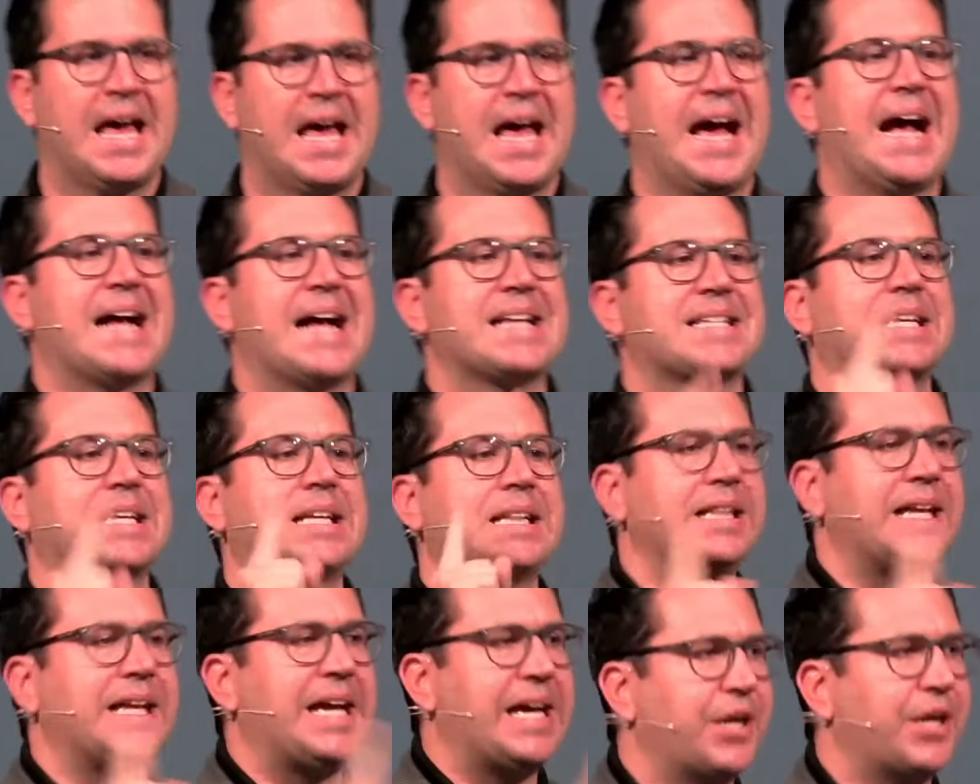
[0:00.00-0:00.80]
as a
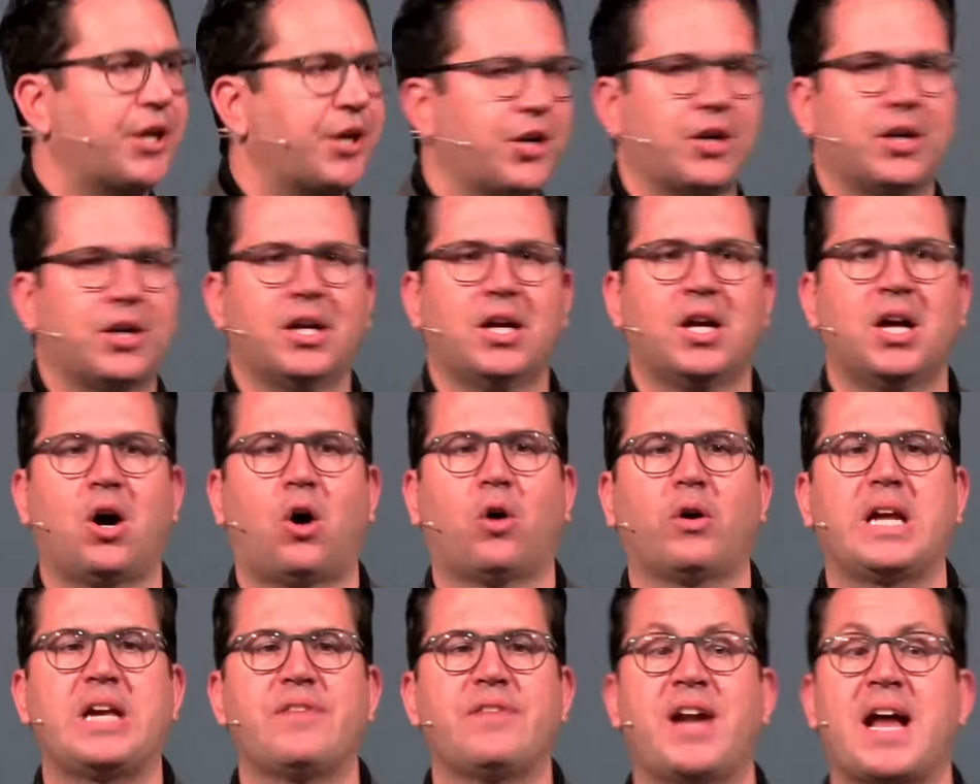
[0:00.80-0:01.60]
leader,
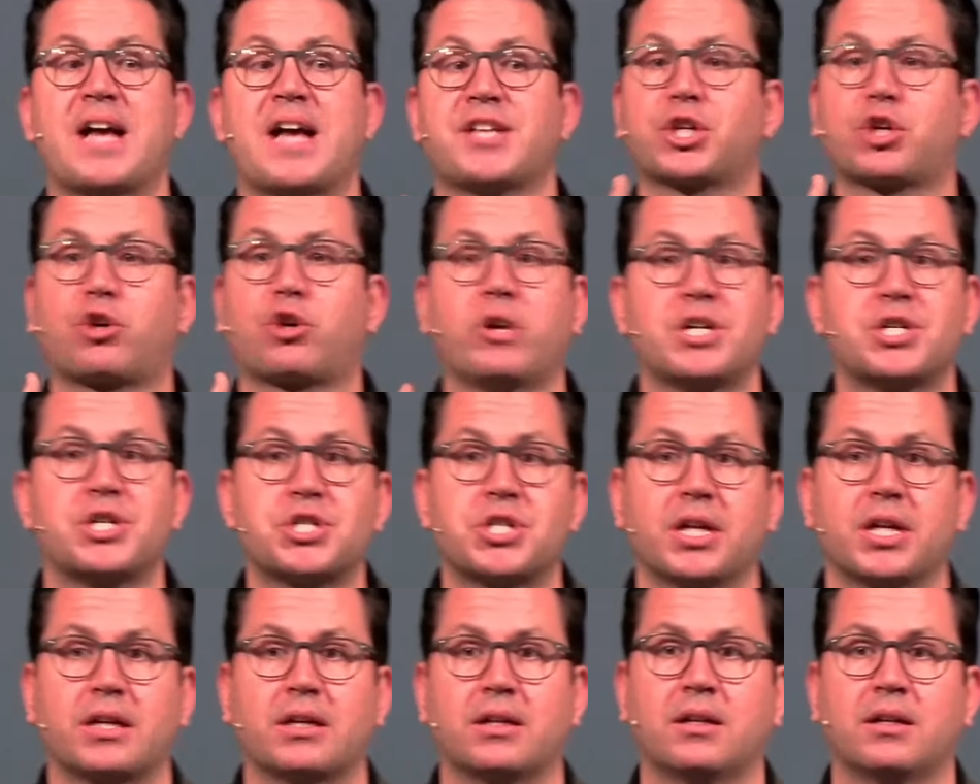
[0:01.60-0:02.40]
or even as a
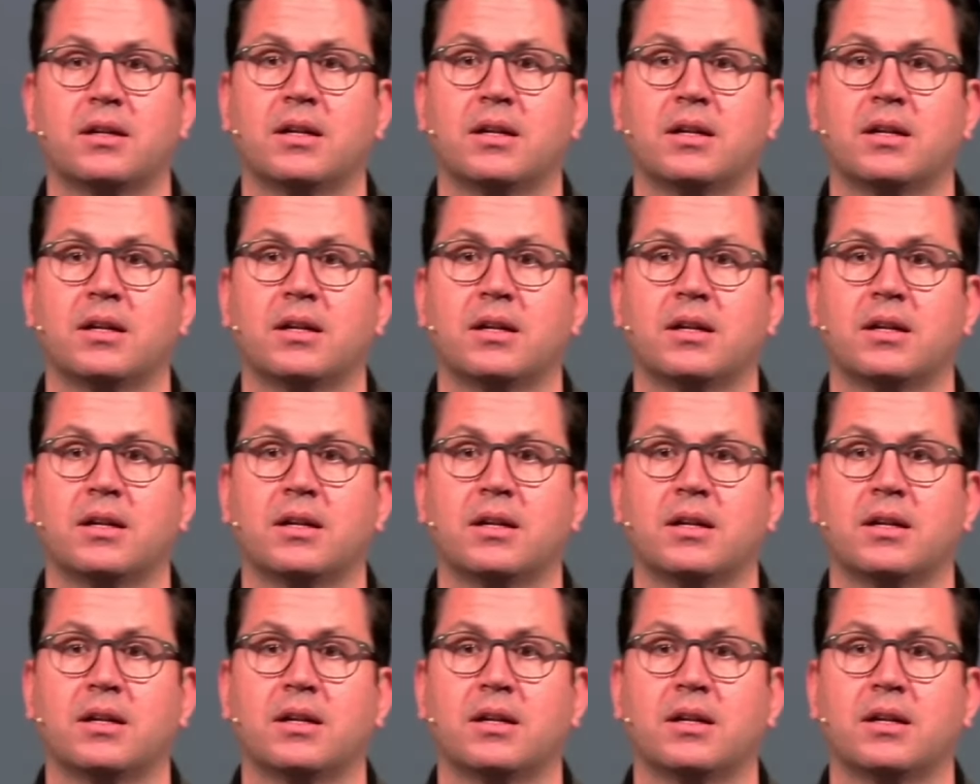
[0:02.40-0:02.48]
Christian?